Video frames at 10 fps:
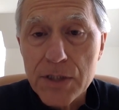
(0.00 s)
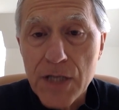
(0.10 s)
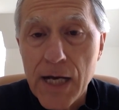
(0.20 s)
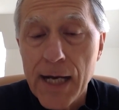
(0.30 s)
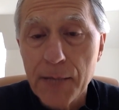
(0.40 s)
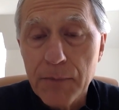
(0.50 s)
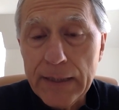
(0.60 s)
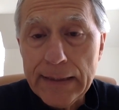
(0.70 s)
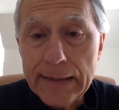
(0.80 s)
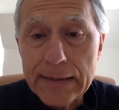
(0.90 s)
time
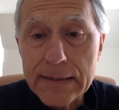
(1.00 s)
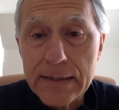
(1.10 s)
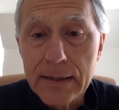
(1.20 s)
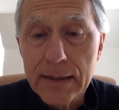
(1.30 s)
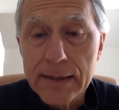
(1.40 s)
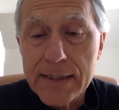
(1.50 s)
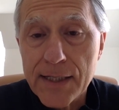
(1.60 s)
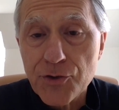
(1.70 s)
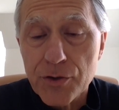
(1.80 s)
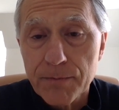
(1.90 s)
and
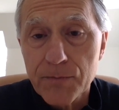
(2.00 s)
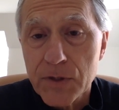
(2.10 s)
attention.